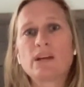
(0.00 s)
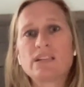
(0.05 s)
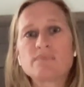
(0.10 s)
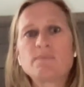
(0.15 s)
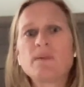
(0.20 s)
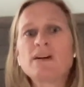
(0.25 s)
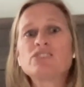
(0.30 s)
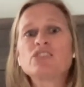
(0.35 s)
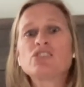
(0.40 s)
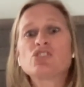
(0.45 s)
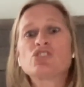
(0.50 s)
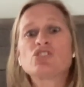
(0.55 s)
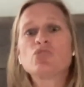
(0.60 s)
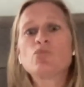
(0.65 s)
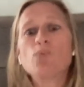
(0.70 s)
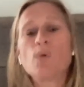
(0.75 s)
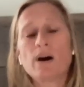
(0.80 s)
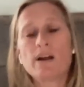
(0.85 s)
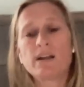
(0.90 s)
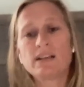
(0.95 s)
as much as you
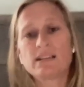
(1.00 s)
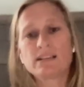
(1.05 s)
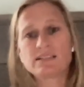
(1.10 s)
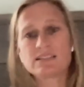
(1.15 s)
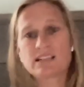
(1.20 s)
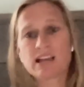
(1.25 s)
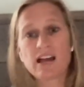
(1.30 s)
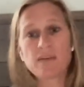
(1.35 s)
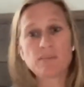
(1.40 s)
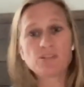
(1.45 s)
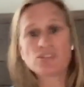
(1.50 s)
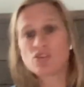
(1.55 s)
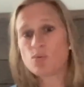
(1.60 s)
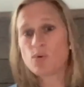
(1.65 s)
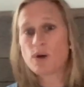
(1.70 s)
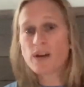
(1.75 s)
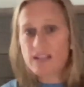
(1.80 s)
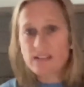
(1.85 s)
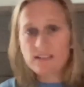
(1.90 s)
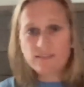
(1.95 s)
want it, time as you
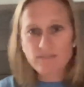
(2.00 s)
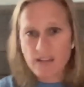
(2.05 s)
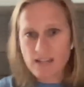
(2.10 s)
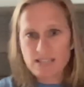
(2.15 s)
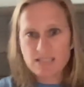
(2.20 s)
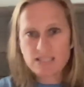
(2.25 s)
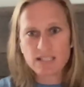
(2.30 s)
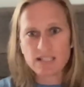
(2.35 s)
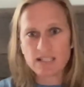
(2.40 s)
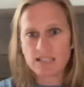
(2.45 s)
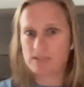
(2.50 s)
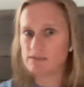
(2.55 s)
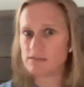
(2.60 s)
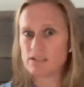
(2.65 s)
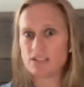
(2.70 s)
want to invest in it,